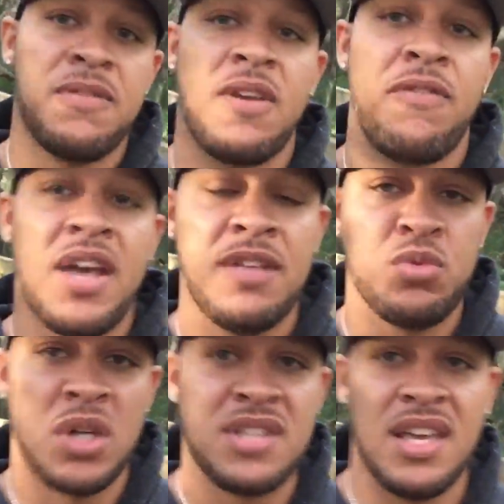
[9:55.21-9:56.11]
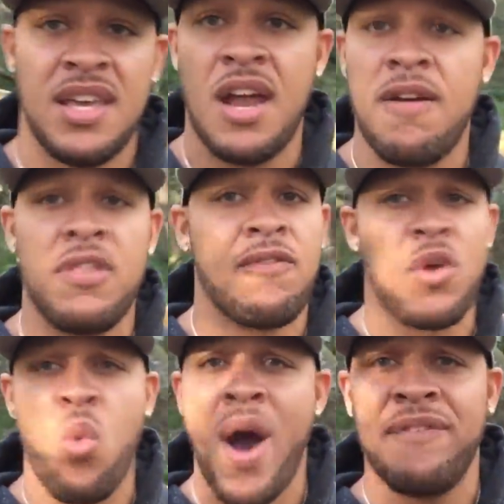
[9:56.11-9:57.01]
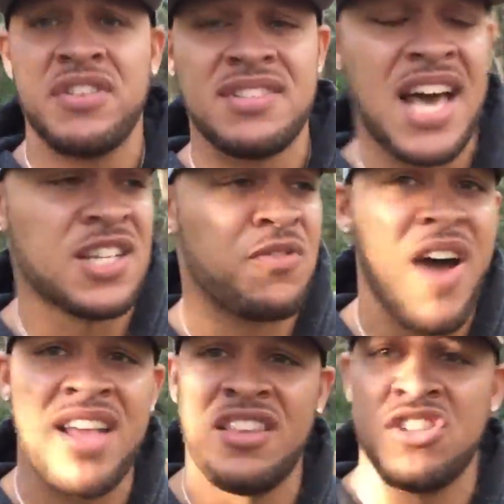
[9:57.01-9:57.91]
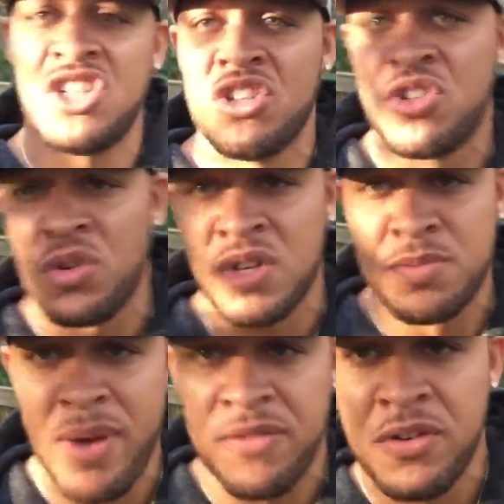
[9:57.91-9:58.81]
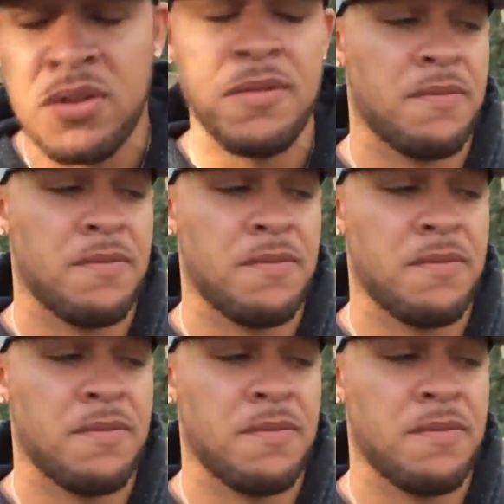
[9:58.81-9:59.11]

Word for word: if their family is well taken care of, if their wife is satisfied and their children are respectful,